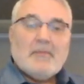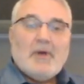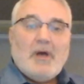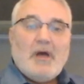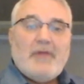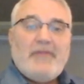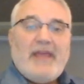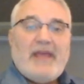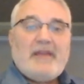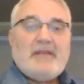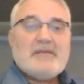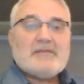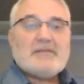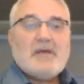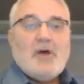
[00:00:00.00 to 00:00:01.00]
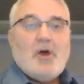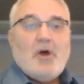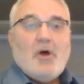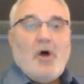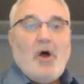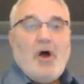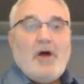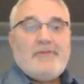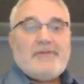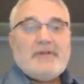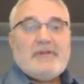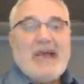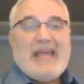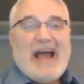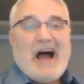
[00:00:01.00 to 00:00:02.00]
And that is often
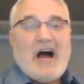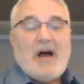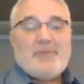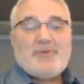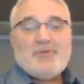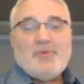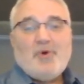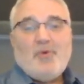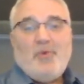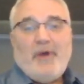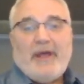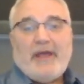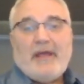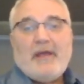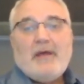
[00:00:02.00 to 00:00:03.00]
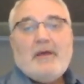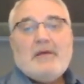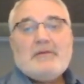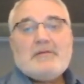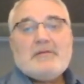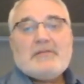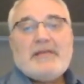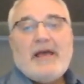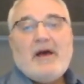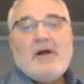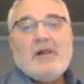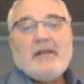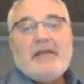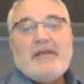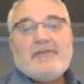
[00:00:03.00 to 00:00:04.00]
the optimal way to
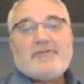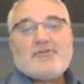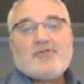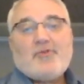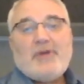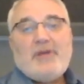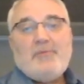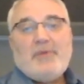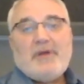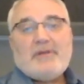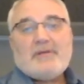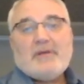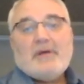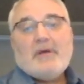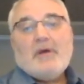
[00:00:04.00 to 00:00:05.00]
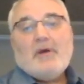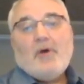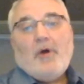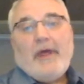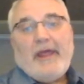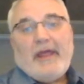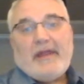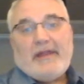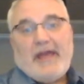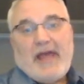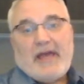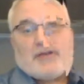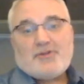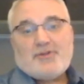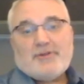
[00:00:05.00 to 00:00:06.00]
tell if treatment and
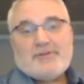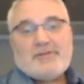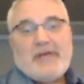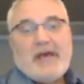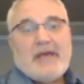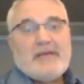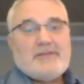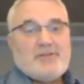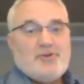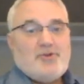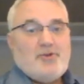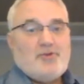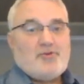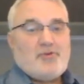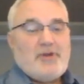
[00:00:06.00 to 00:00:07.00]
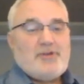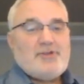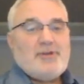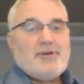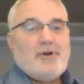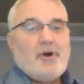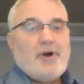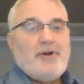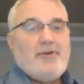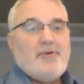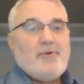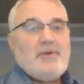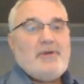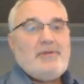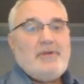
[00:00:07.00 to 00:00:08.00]
exercise and nutrition are
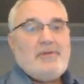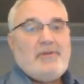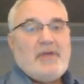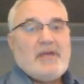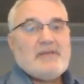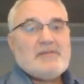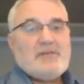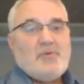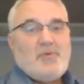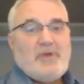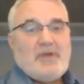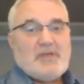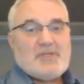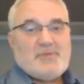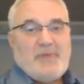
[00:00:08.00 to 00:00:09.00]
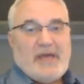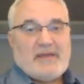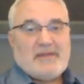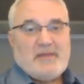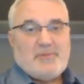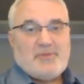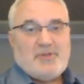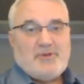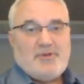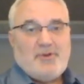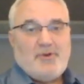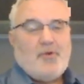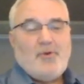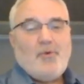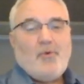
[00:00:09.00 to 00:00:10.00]
doing the things that we expect them to
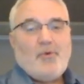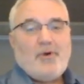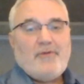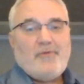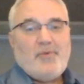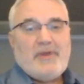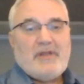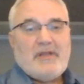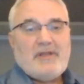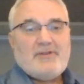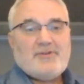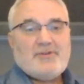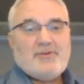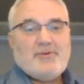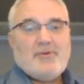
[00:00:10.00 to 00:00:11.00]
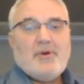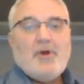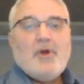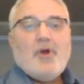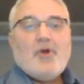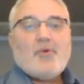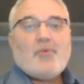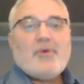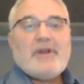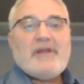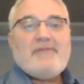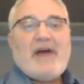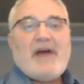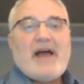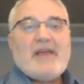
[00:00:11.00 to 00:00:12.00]
do, or if we need to
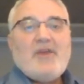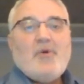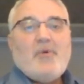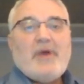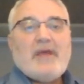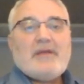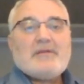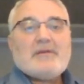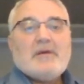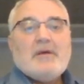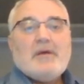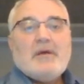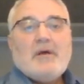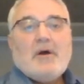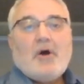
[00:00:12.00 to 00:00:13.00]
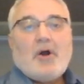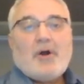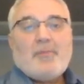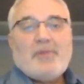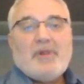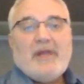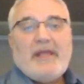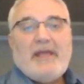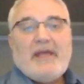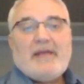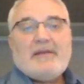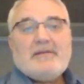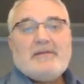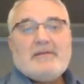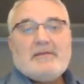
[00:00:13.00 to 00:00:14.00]
reevaluate our
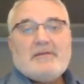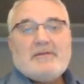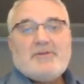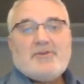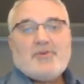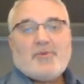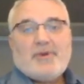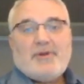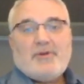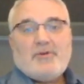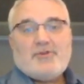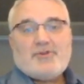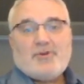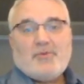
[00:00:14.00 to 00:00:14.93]
plan to reduce your